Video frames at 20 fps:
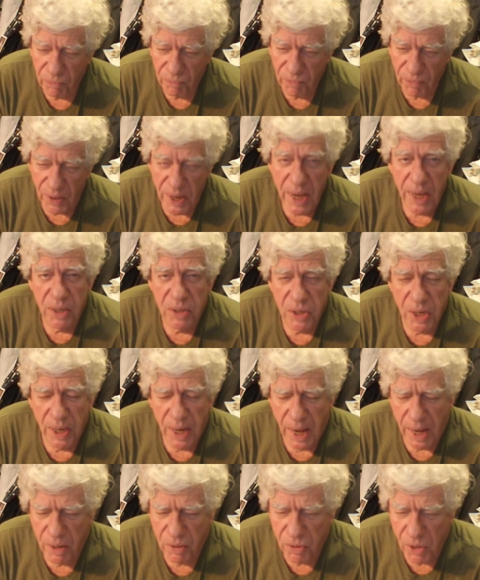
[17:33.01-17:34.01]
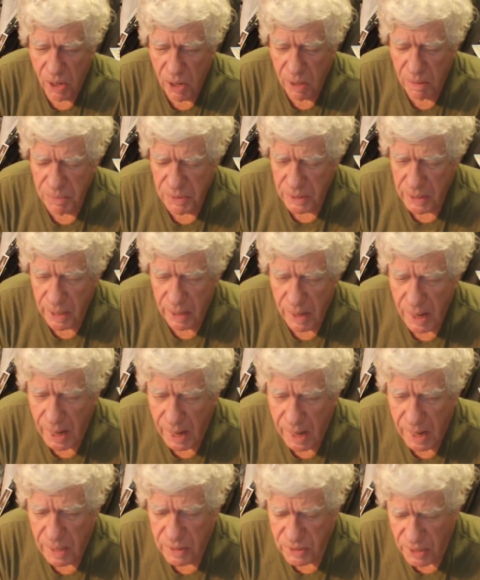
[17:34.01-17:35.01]
friends that had drums at their
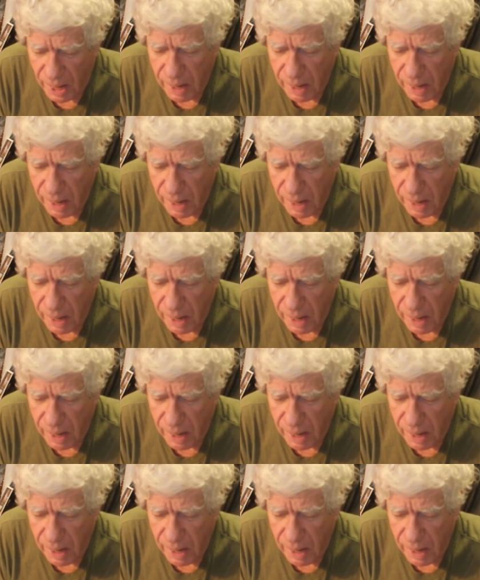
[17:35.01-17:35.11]
house,